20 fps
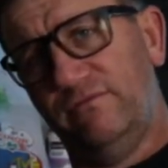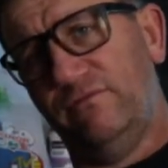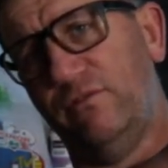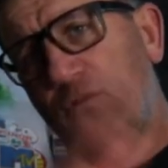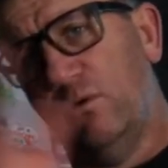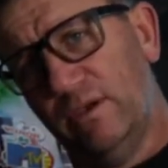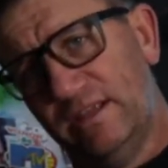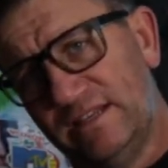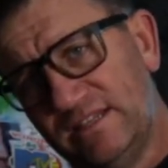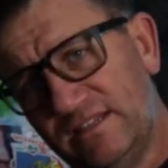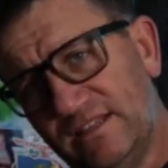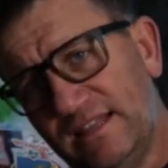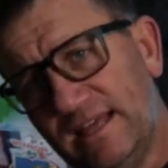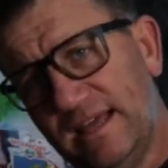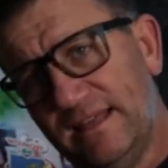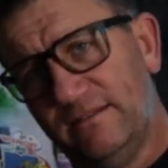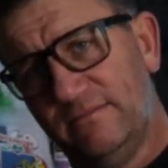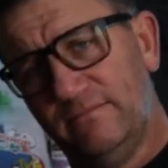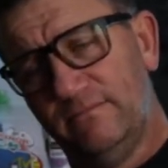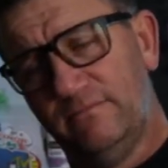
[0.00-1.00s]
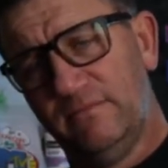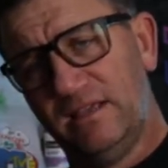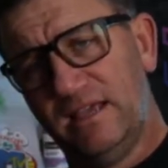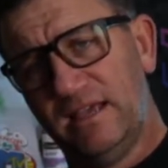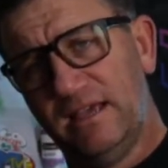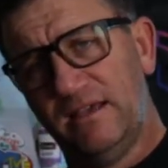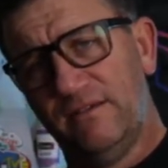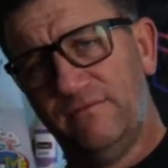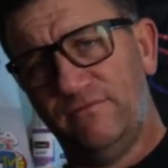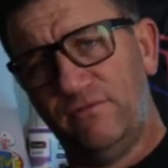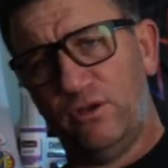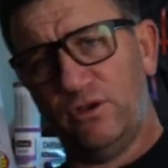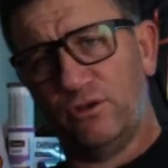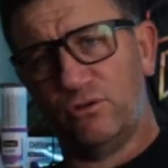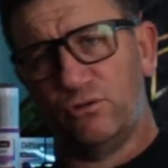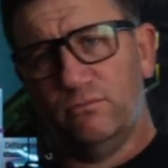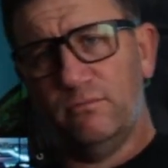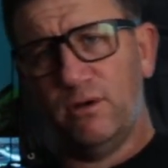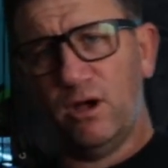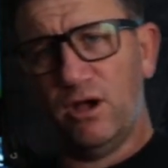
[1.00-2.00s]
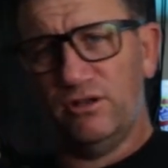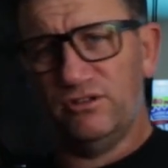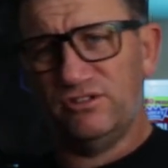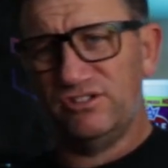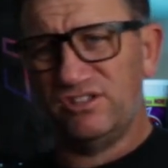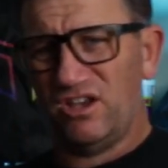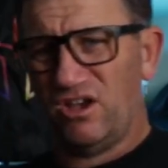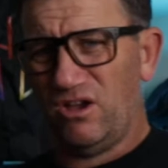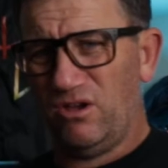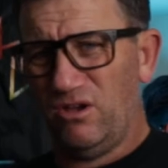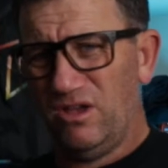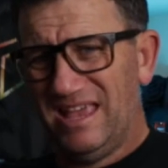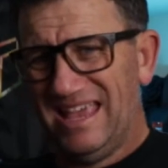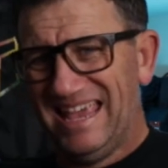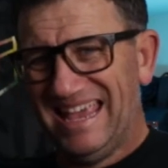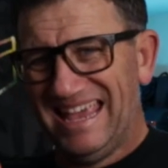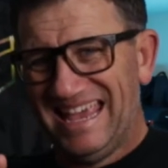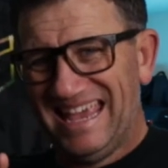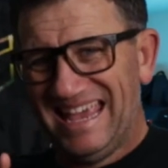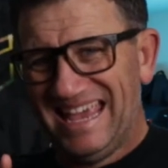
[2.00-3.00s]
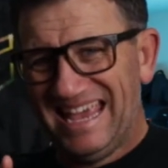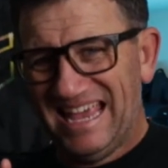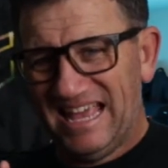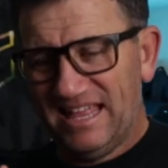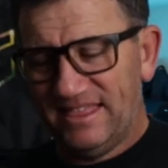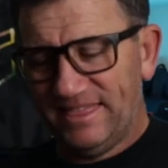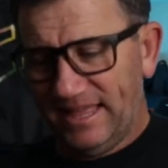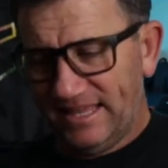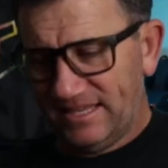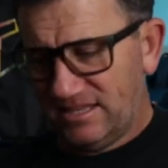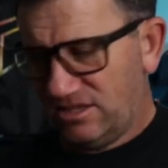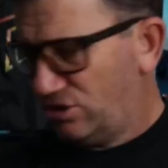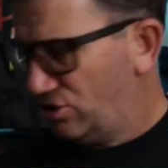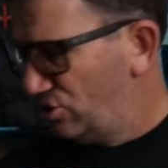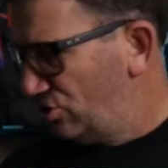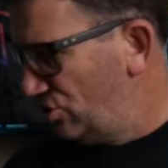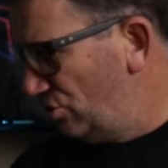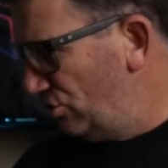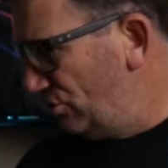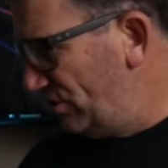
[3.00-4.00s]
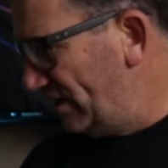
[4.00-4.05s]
fall into that vertical mode. So they do